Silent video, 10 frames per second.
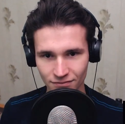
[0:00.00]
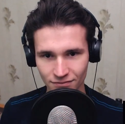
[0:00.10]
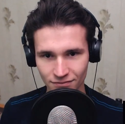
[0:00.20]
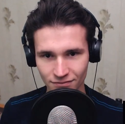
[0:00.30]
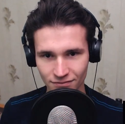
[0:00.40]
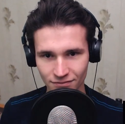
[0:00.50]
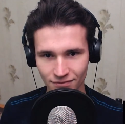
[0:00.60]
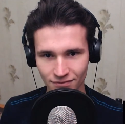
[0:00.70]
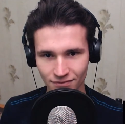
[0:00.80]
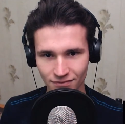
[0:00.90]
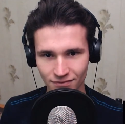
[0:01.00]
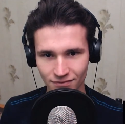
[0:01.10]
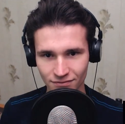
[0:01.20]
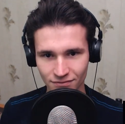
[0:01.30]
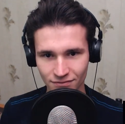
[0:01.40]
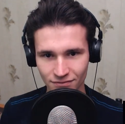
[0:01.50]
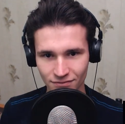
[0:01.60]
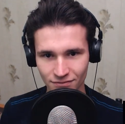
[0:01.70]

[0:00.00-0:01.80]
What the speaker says: [no speech]